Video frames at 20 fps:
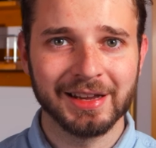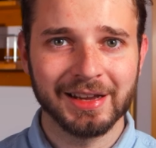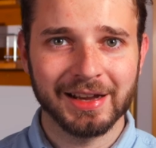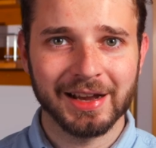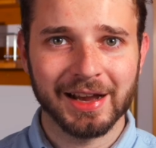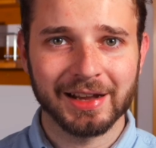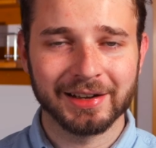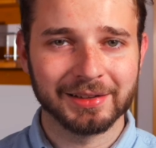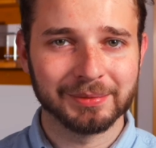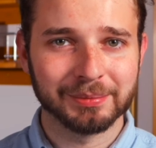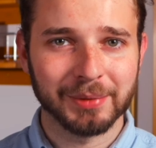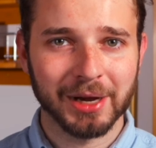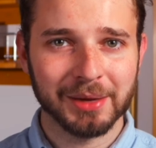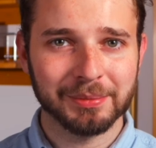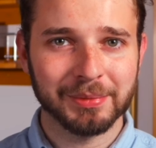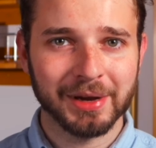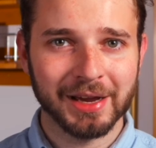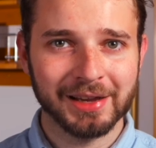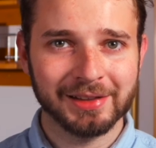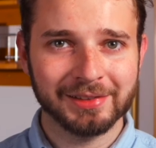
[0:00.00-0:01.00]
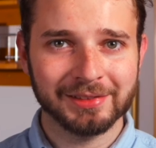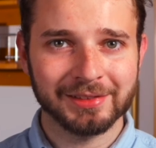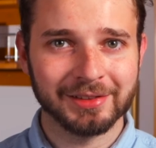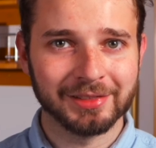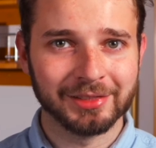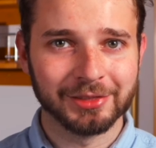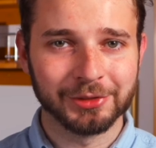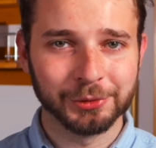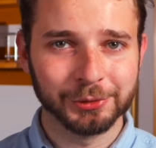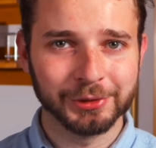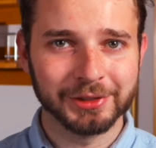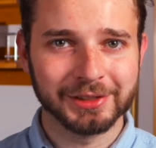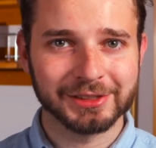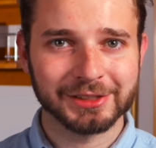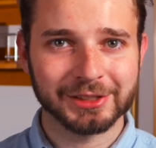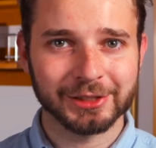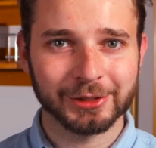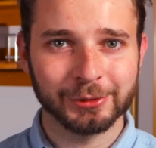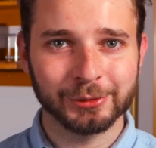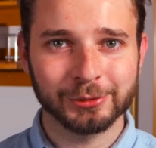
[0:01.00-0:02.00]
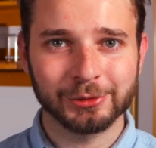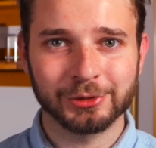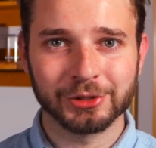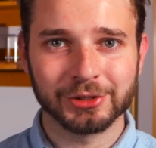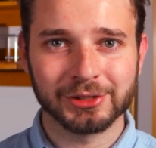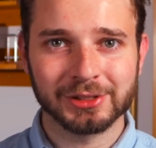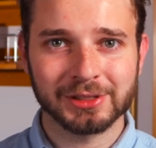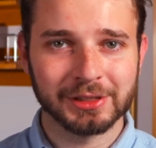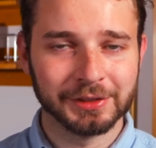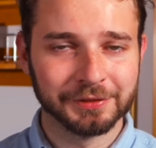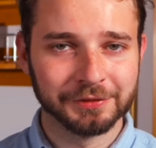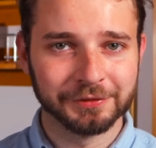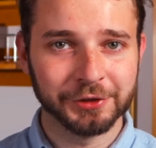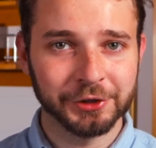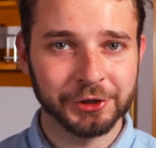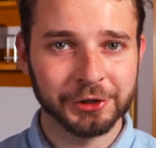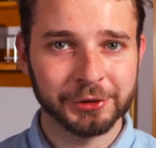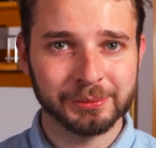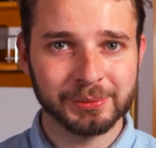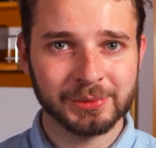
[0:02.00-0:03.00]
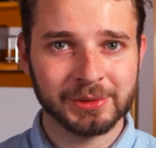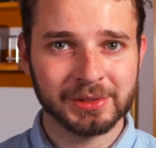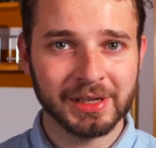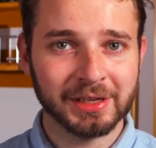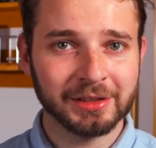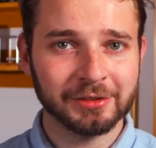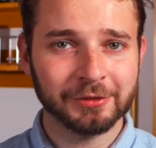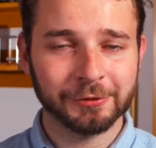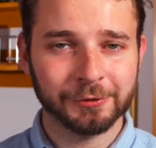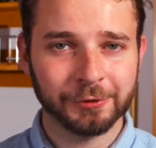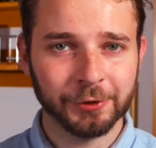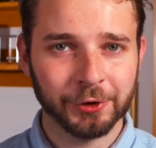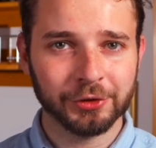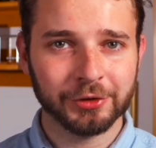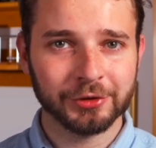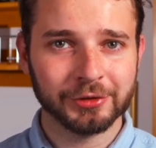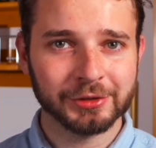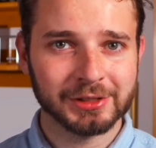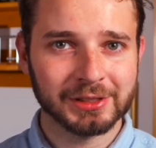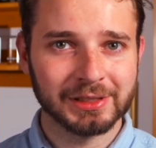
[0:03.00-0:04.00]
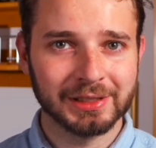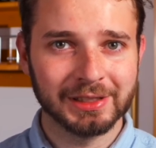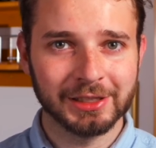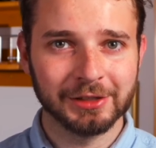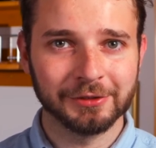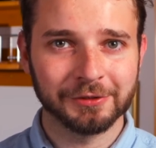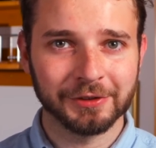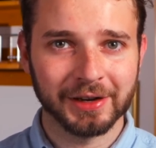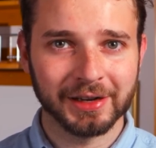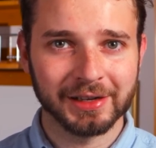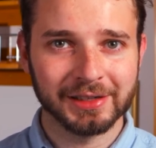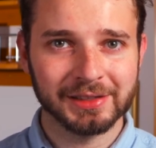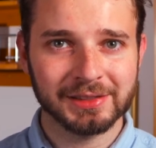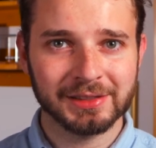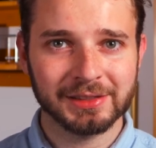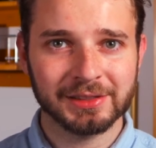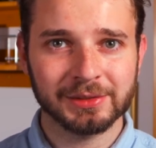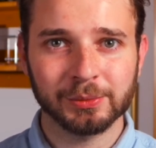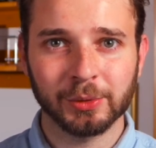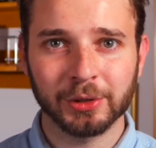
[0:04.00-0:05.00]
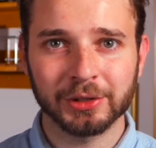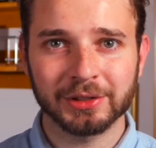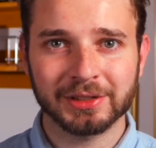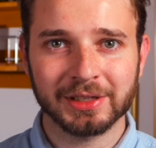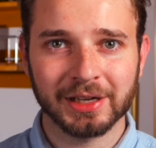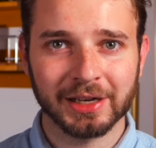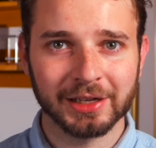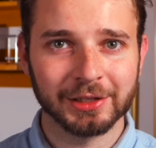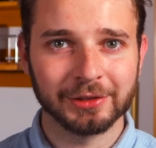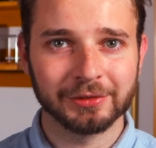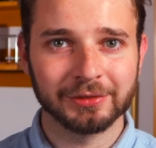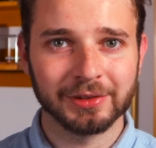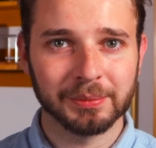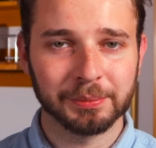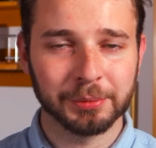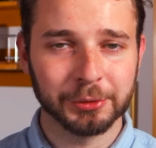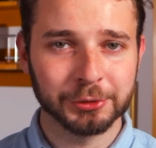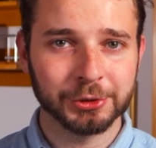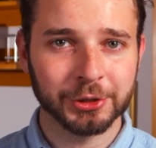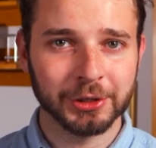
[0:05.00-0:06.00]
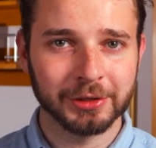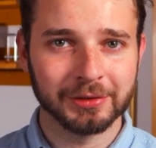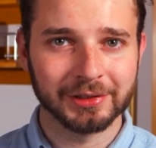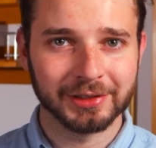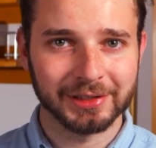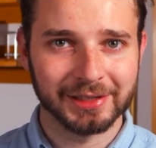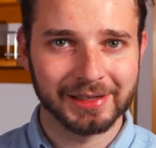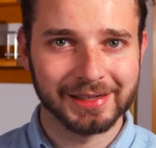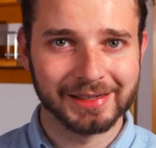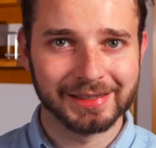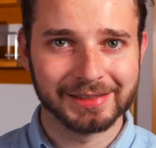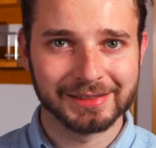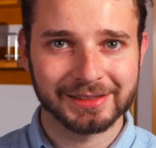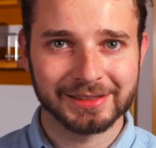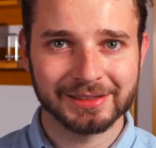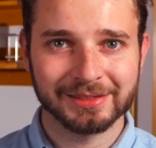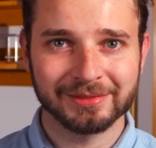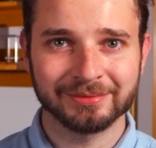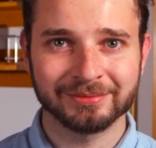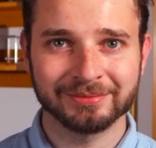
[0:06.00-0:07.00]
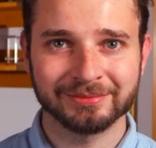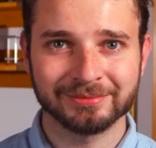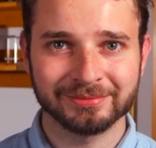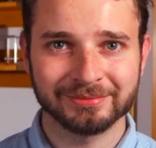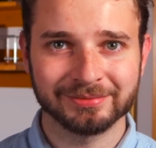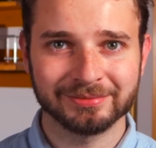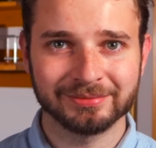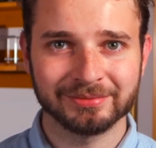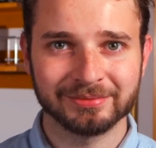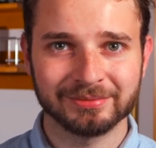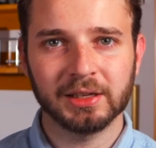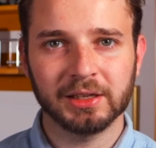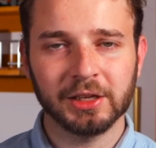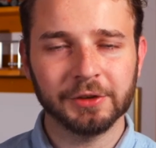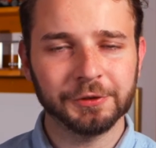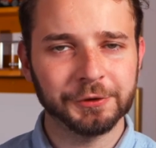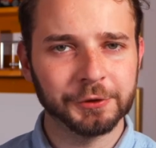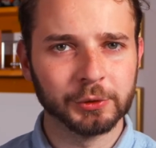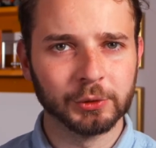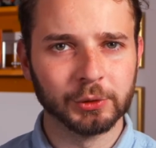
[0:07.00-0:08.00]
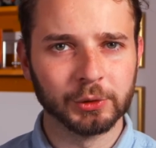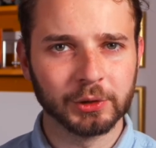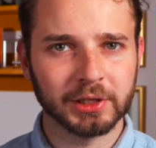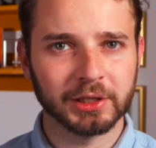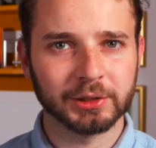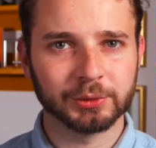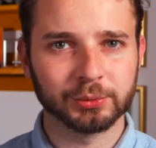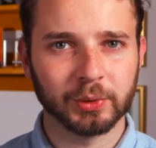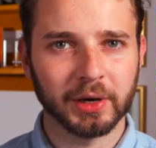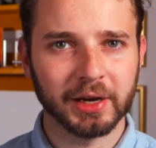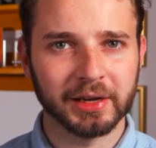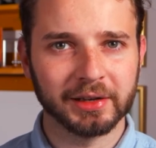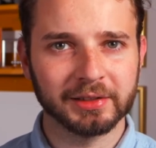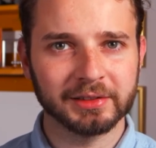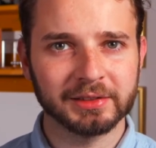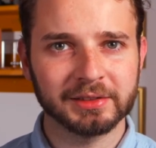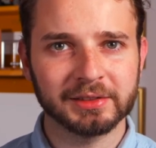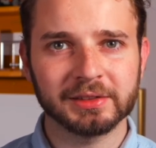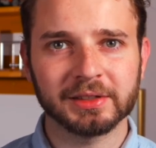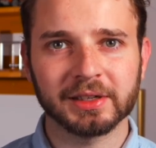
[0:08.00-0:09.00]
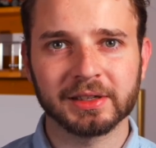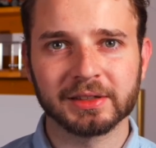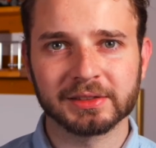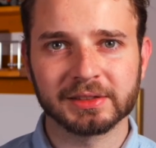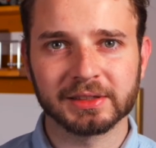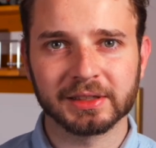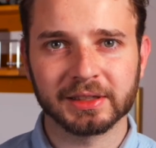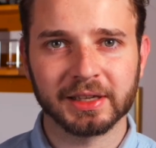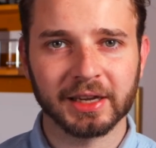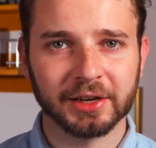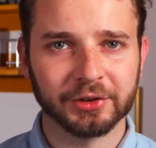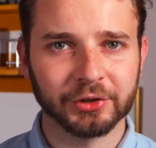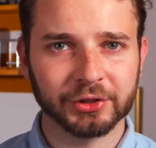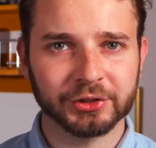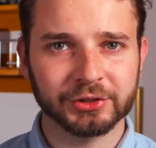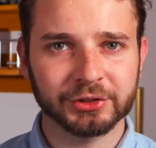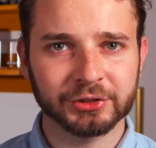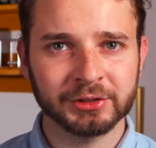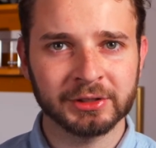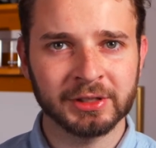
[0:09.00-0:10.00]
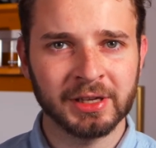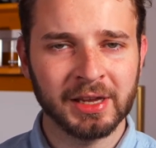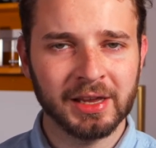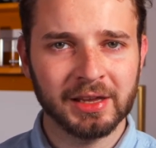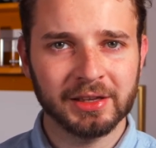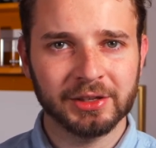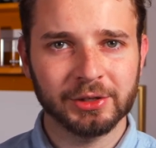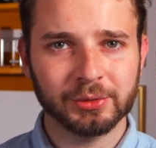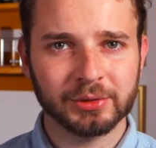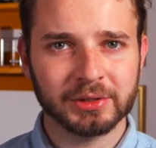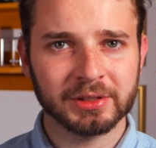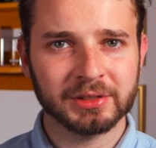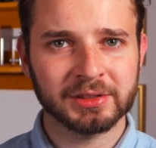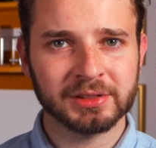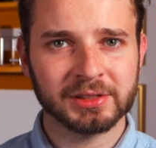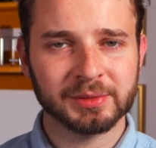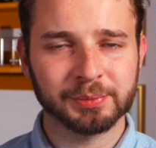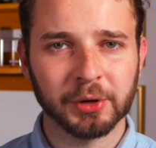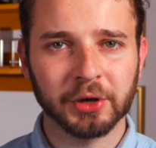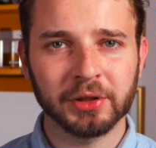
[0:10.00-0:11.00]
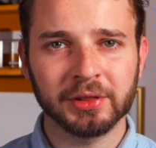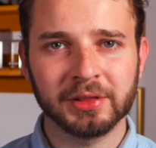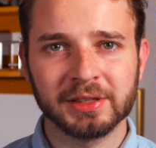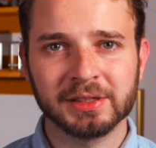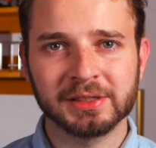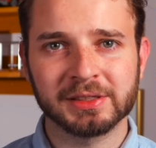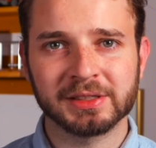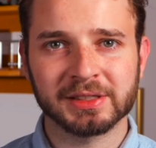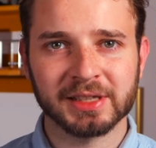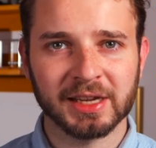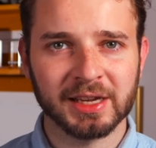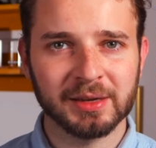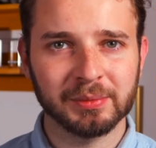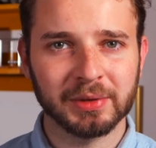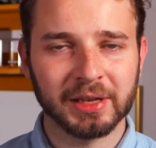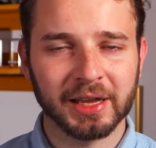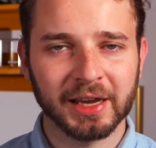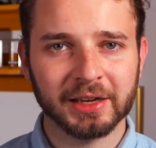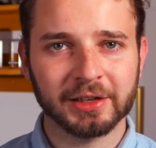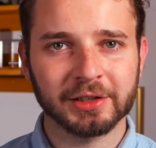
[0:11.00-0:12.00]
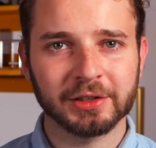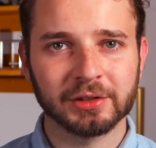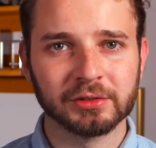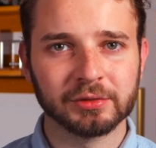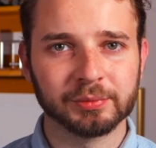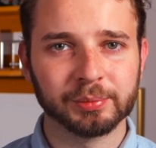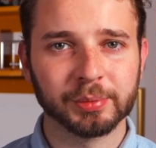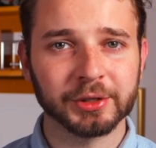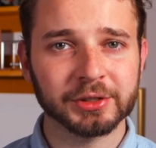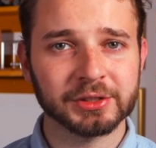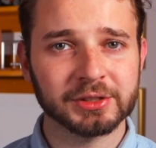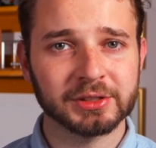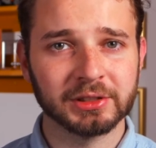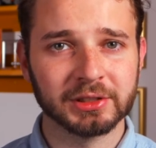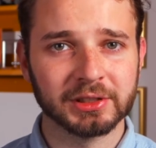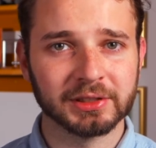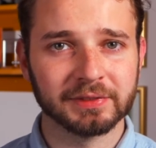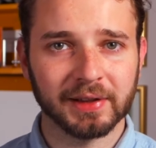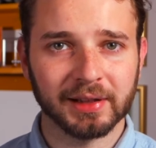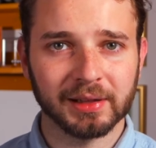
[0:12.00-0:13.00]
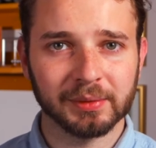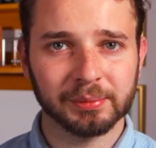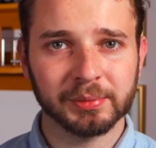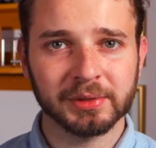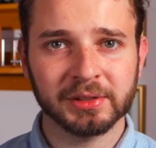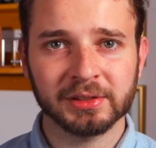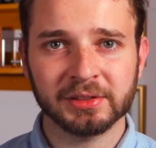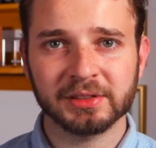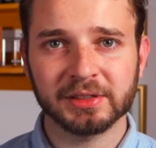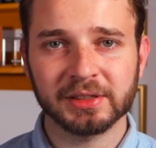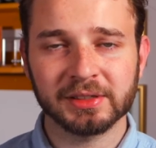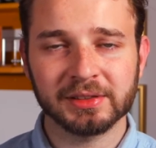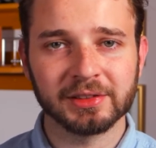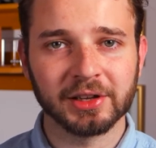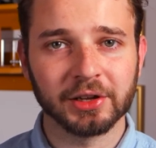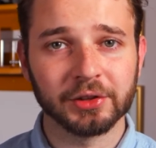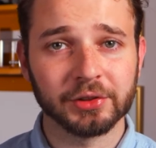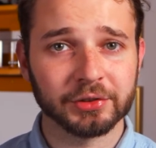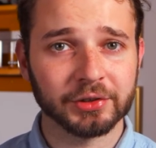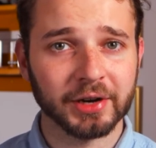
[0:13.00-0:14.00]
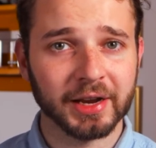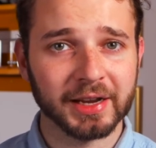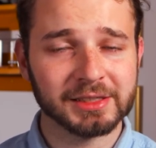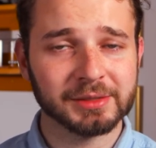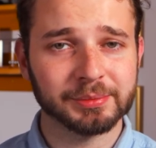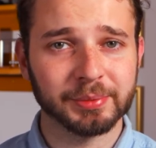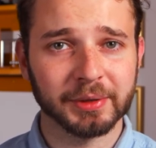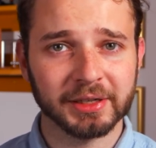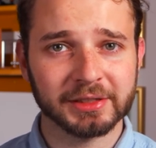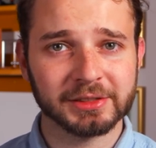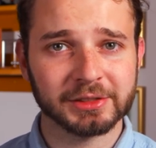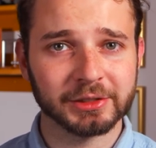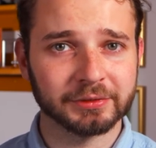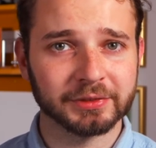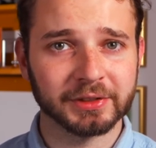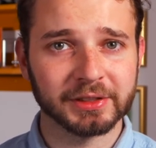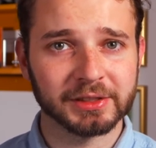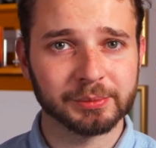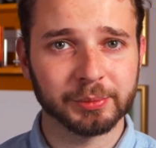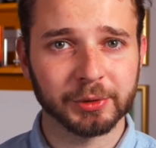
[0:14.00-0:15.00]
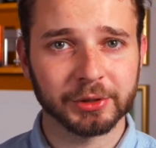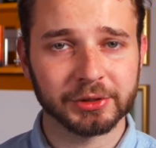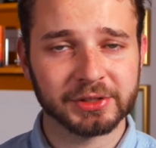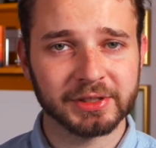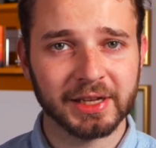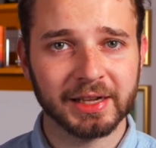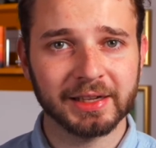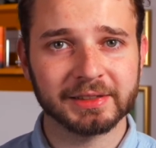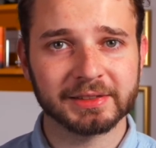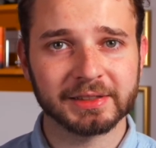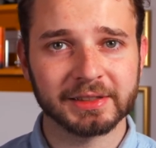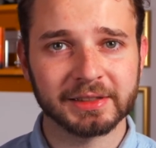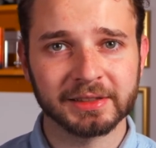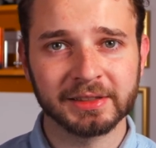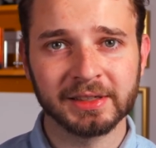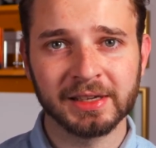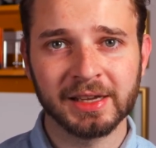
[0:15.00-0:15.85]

And in my mind, in doing so, just confirms and further solidifies what kind of a pushover he is. If you look at Ryland as a character, you can spot this same lack of personal development in other aspects of his personality.